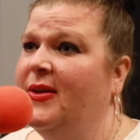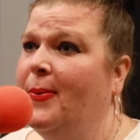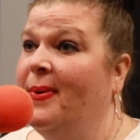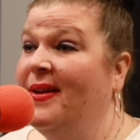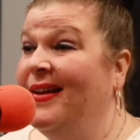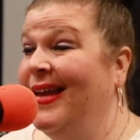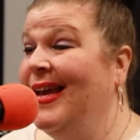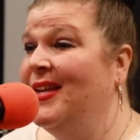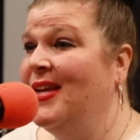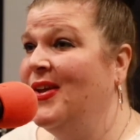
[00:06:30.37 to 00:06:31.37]
But
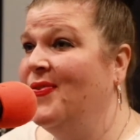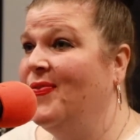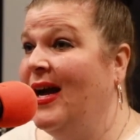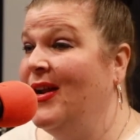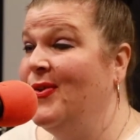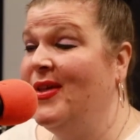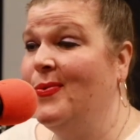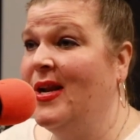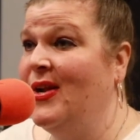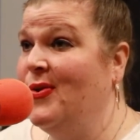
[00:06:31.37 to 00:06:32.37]
again, if I knew
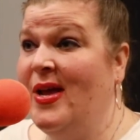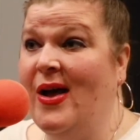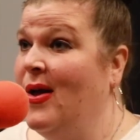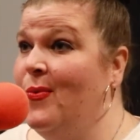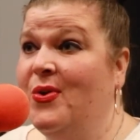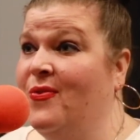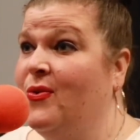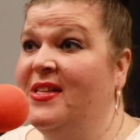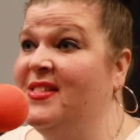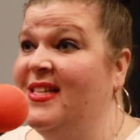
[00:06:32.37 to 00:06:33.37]
then what I know now, I wouldn't have
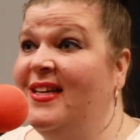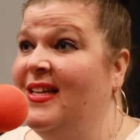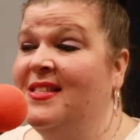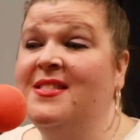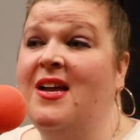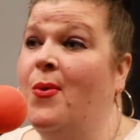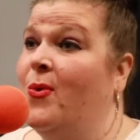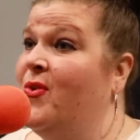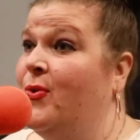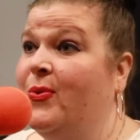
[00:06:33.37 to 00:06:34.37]
risked it. It's not
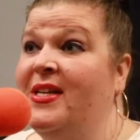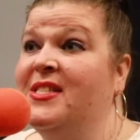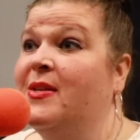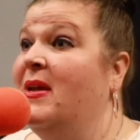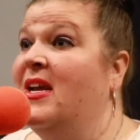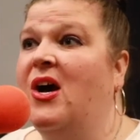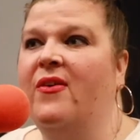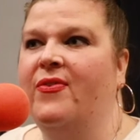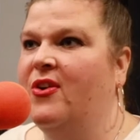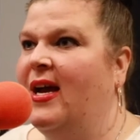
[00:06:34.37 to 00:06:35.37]
worth the risk being
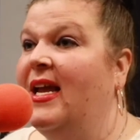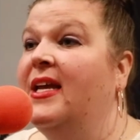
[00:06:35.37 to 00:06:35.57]
off your diet.